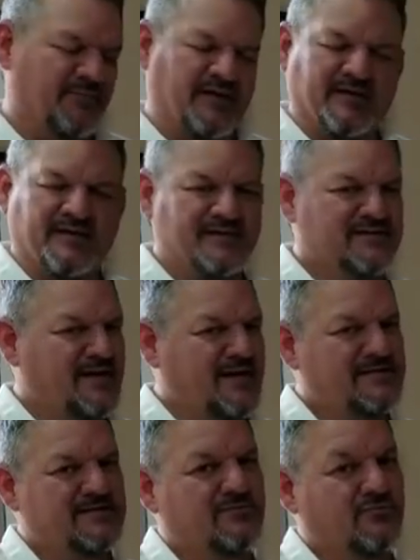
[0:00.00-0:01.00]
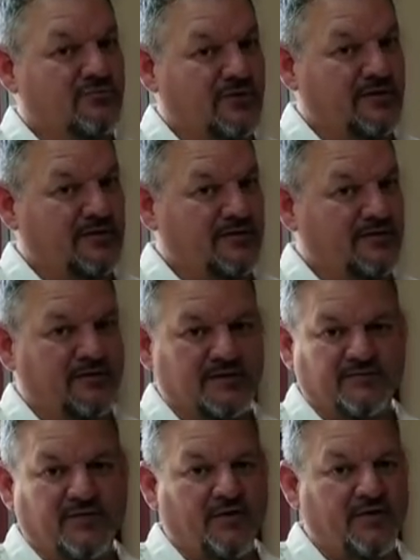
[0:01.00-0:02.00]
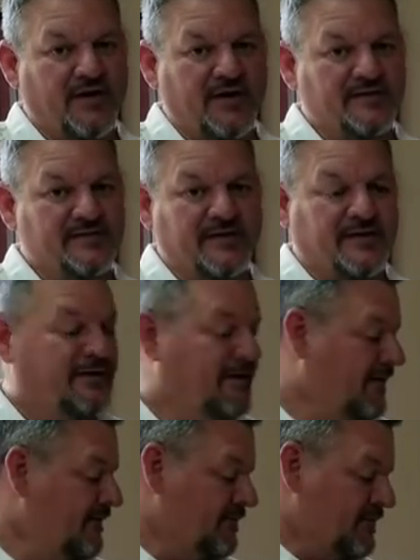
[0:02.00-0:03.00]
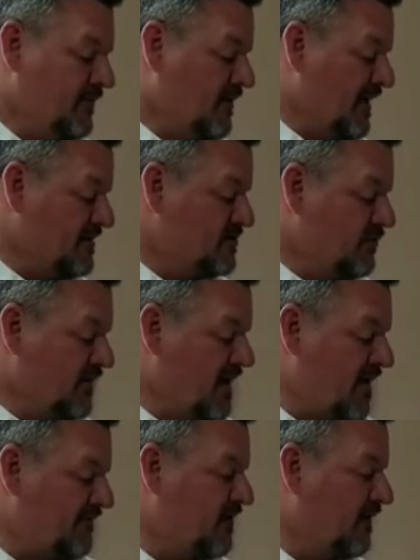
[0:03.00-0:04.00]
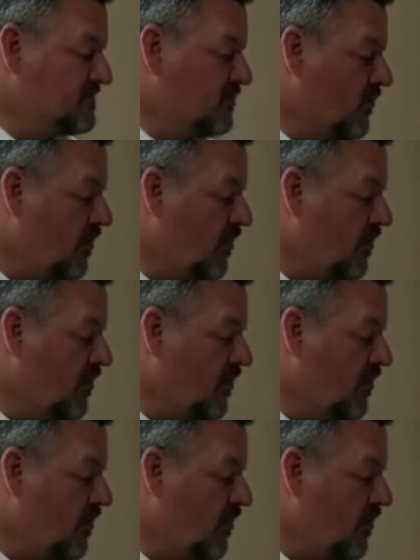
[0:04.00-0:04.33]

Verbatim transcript: and this tastes really good. It's very easy. You got 2.5 cups of